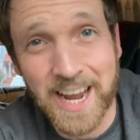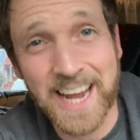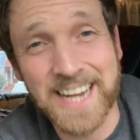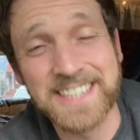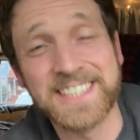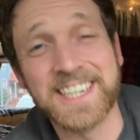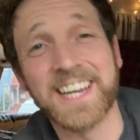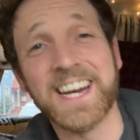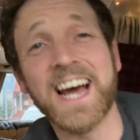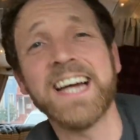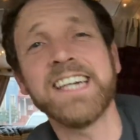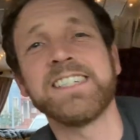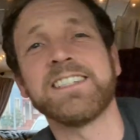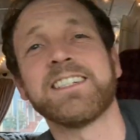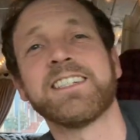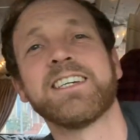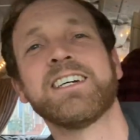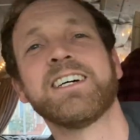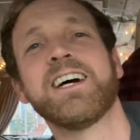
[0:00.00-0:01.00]
And
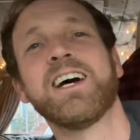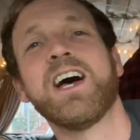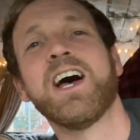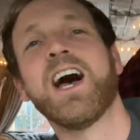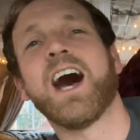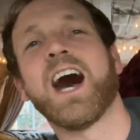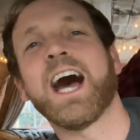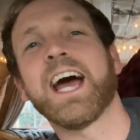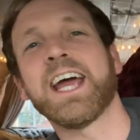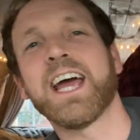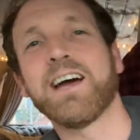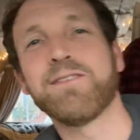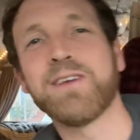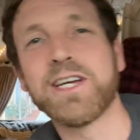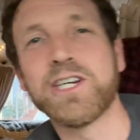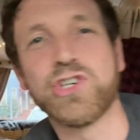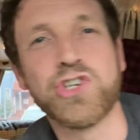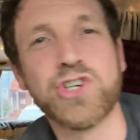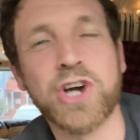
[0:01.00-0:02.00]
tonight, I have
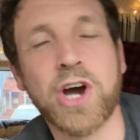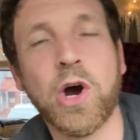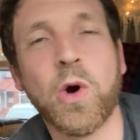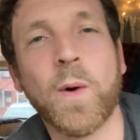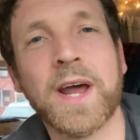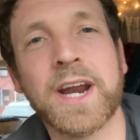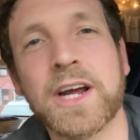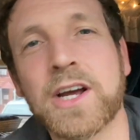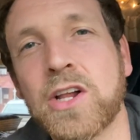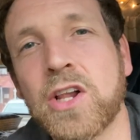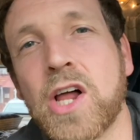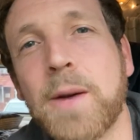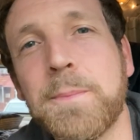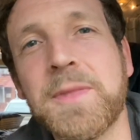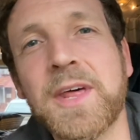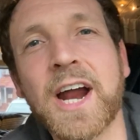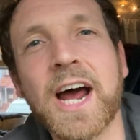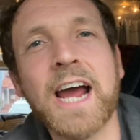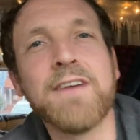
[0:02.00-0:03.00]
a show at a club
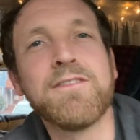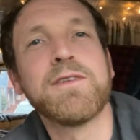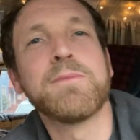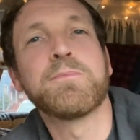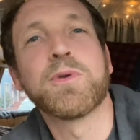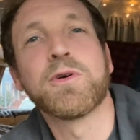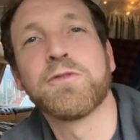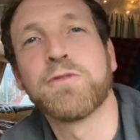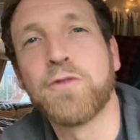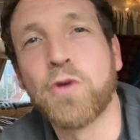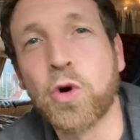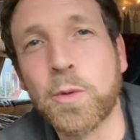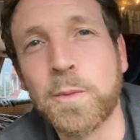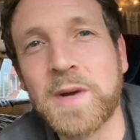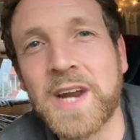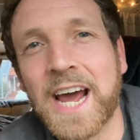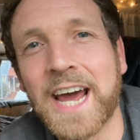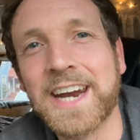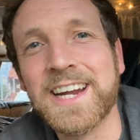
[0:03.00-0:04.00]
that I haven't performed
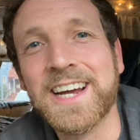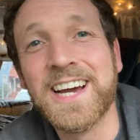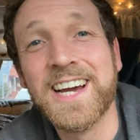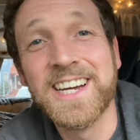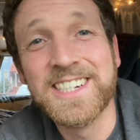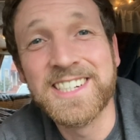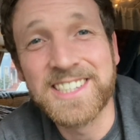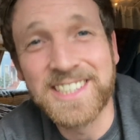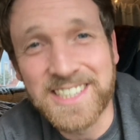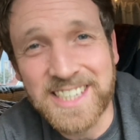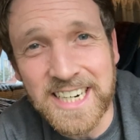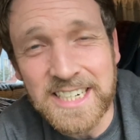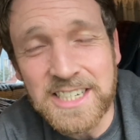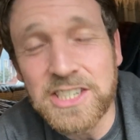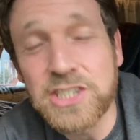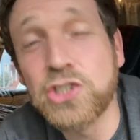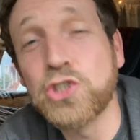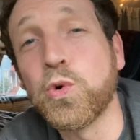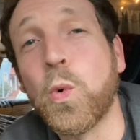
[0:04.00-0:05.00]
at
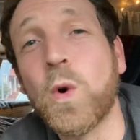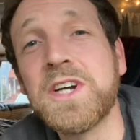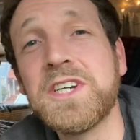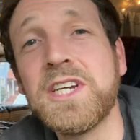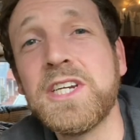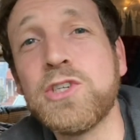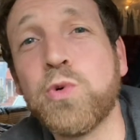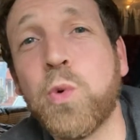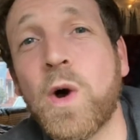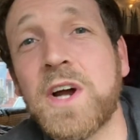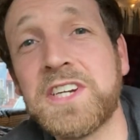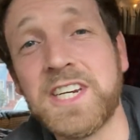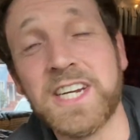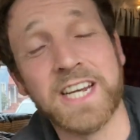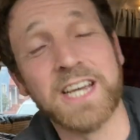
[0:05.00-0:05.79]
since 2020.